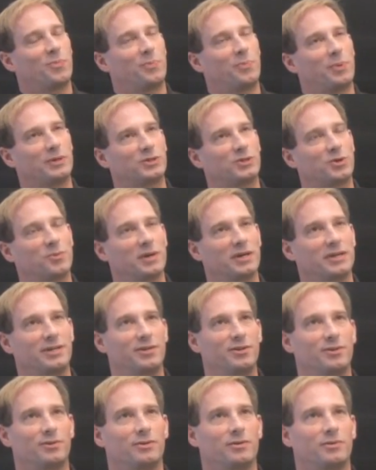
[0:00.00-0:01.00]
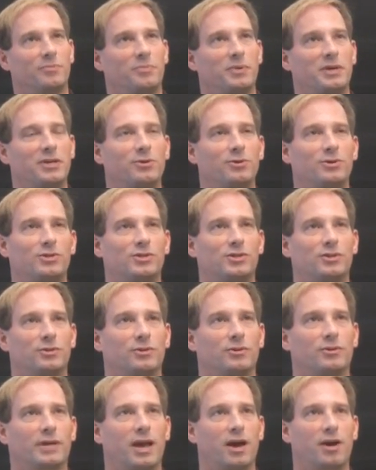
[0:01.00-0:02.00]
but you might be used
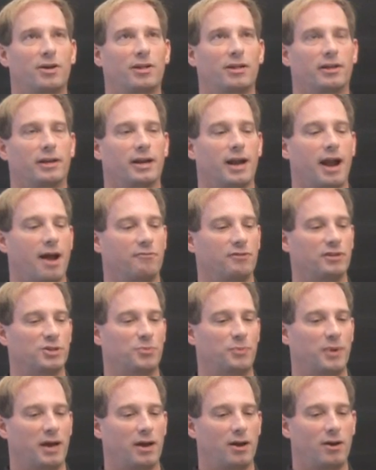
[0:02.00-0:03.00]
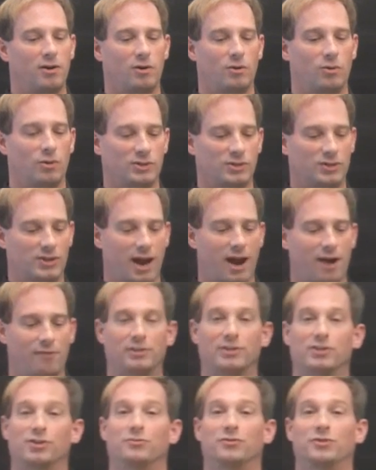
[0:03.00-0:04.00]
to calculating an average by, oh, what's the
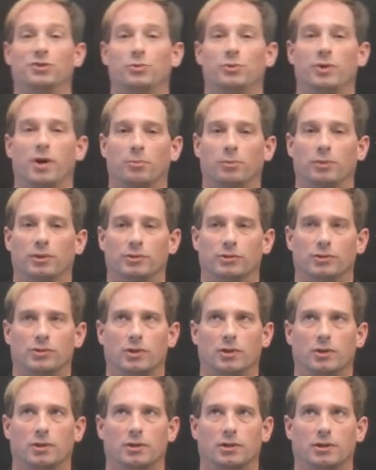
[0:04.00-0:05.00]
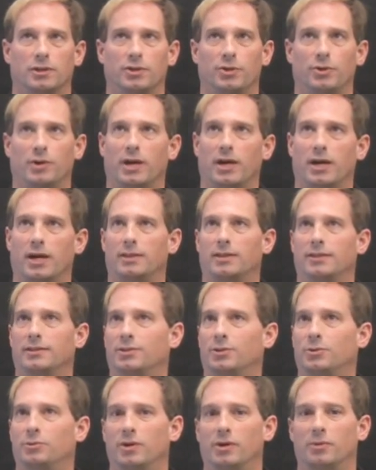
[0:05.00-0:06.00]
average of two numbers? Uh, you add the
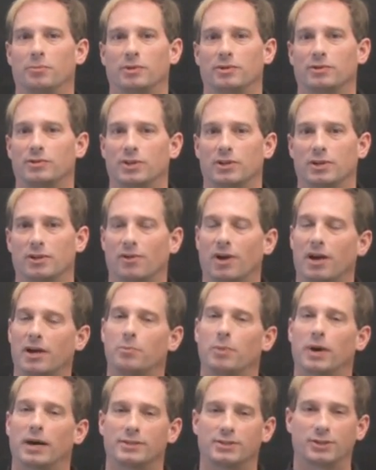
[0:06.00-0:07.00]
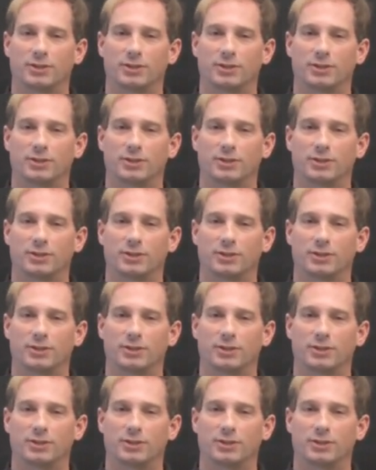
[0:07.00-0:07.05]
two numbers and divide by